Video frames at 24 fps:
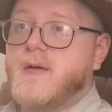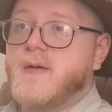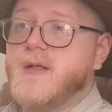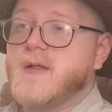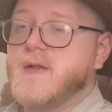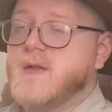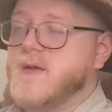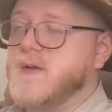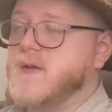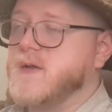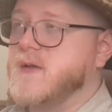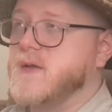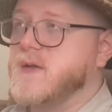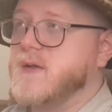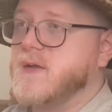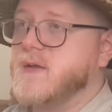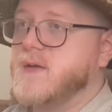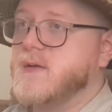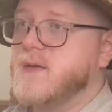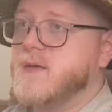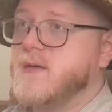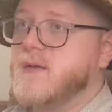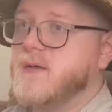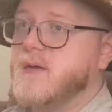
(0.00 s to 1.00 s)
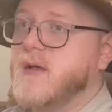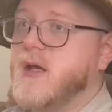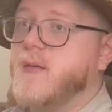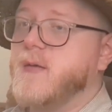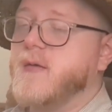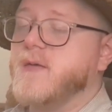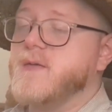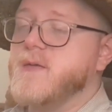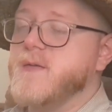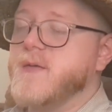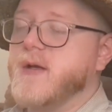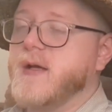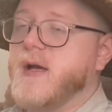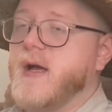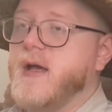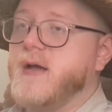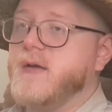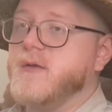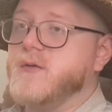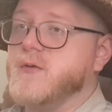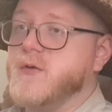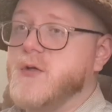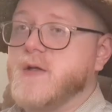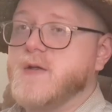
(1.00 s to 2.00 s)
and this is coming from the
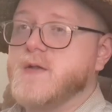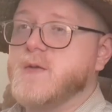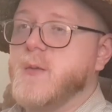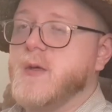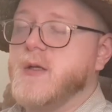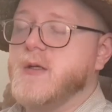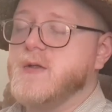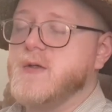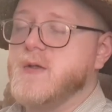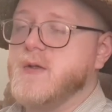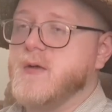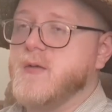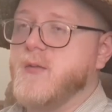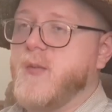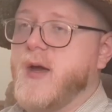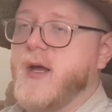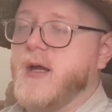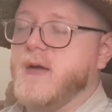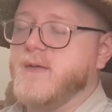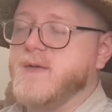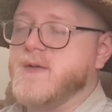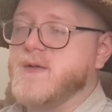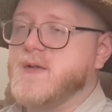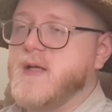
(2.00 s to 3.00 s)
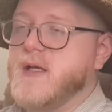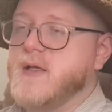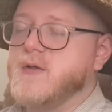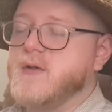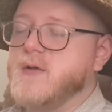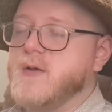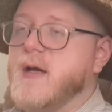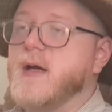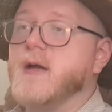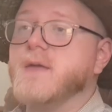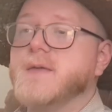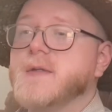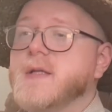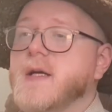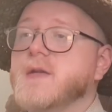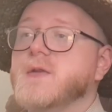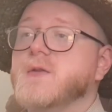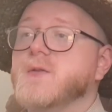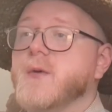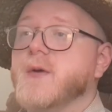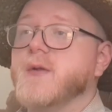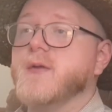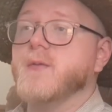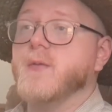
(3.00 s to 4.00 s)
guy who just mentioned manifestation, out of
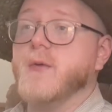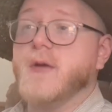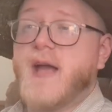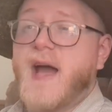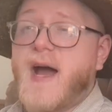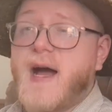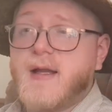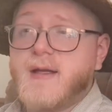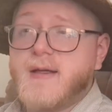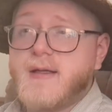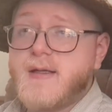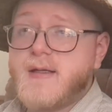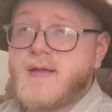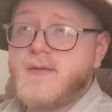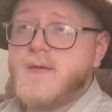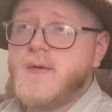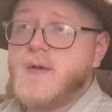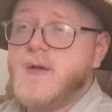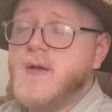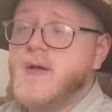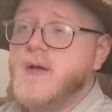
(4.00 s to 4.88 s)
touch with reality,